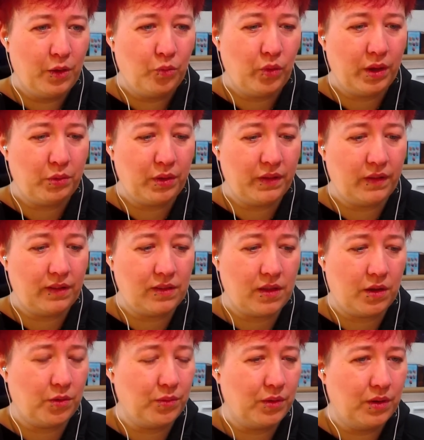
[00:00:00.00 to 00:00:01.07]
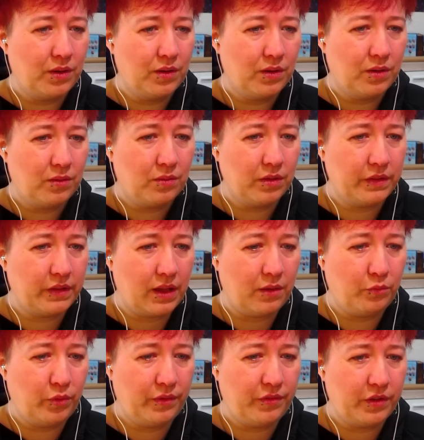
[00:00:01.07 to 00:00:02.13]
Where is he though? Was that
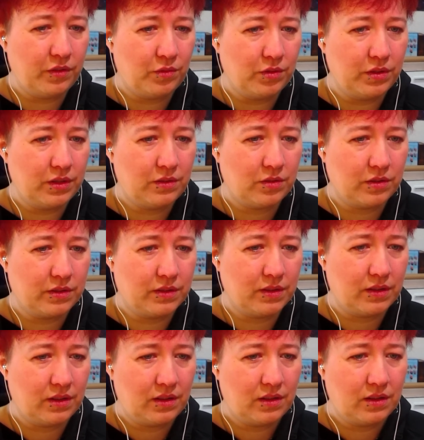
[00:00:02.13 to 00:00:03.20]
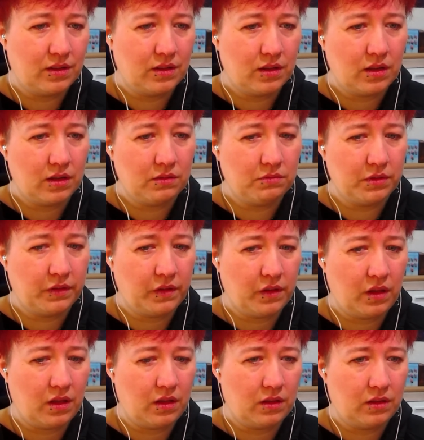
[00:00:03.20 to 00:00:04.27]
River or the doctor? Oh, it was
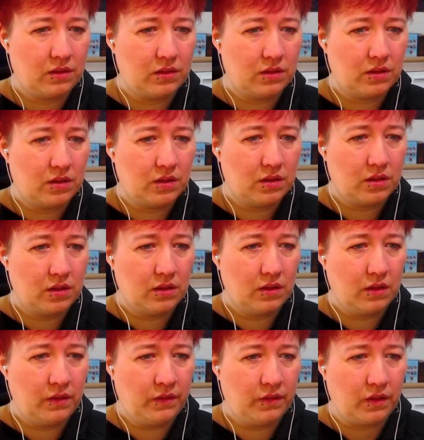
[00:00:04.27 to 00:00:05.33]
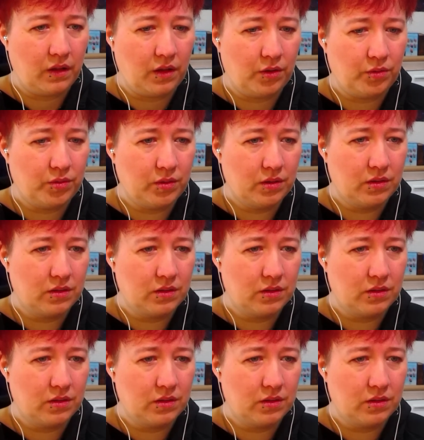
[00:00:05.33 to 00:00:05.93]
her. So?